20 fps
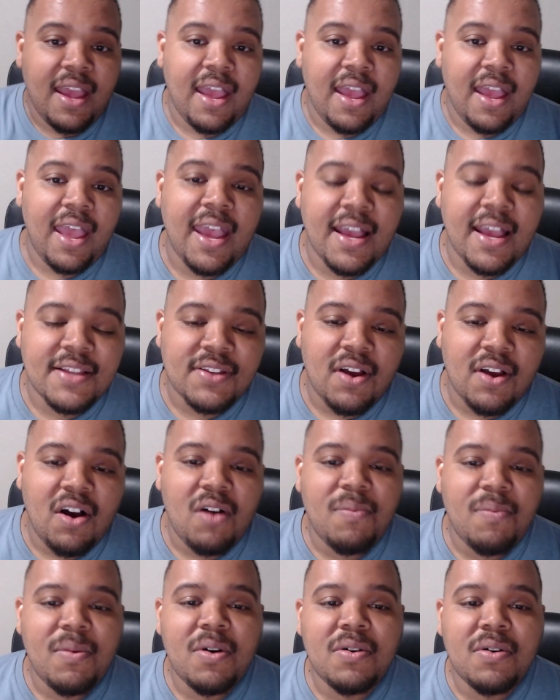as
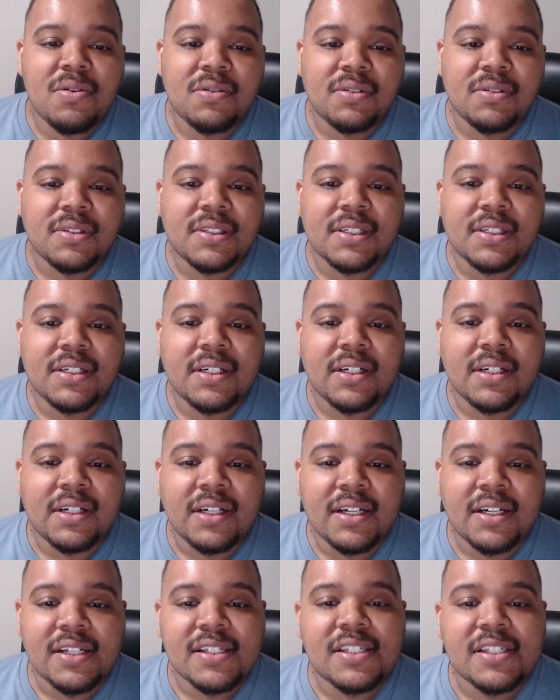almost
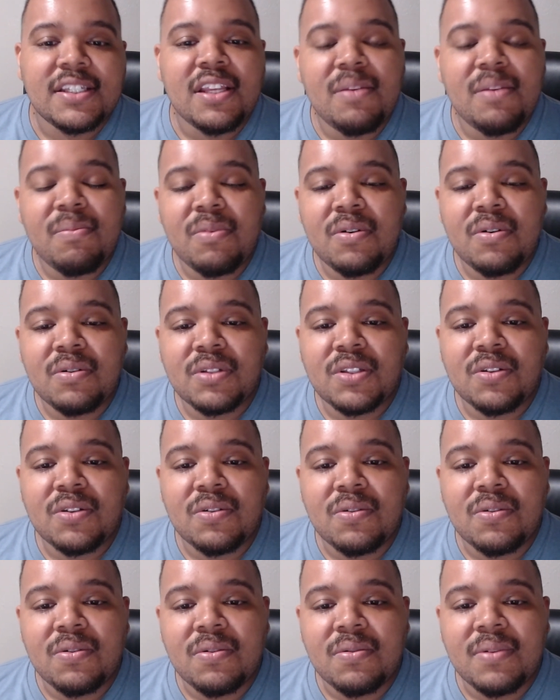a symbol
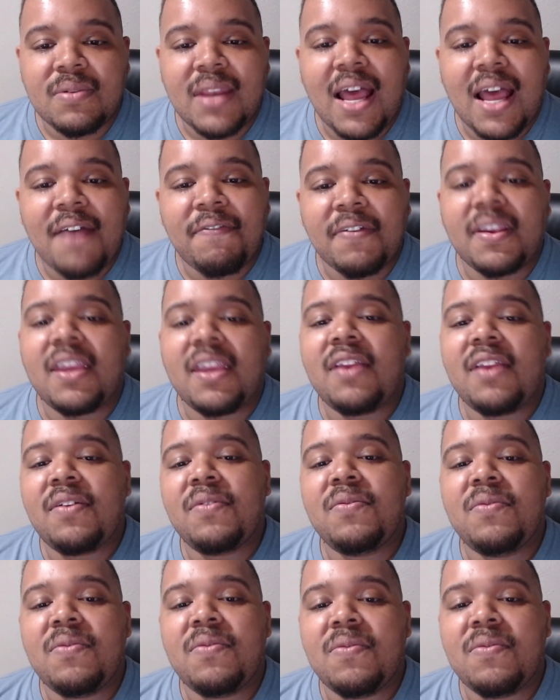to not forget
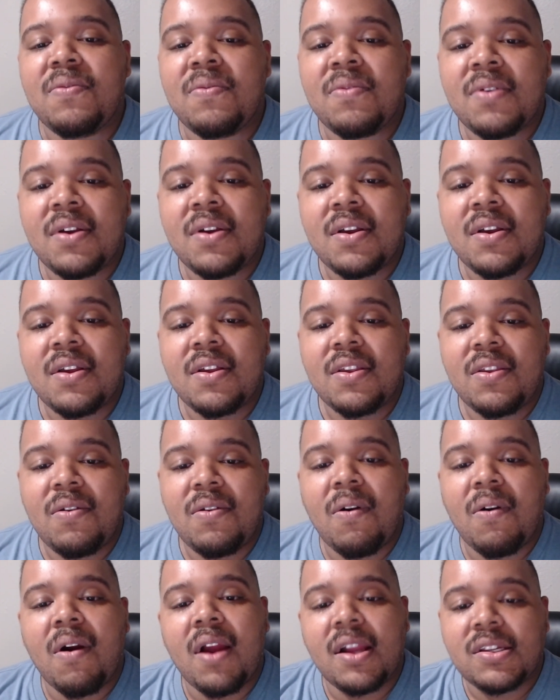who
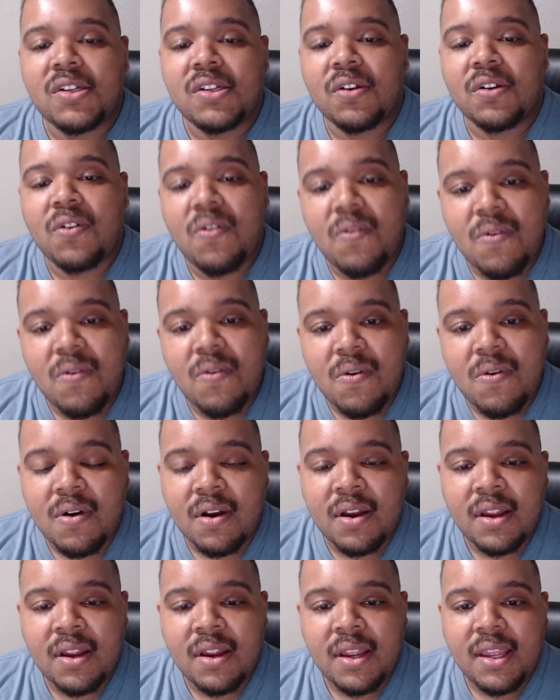you are at your core,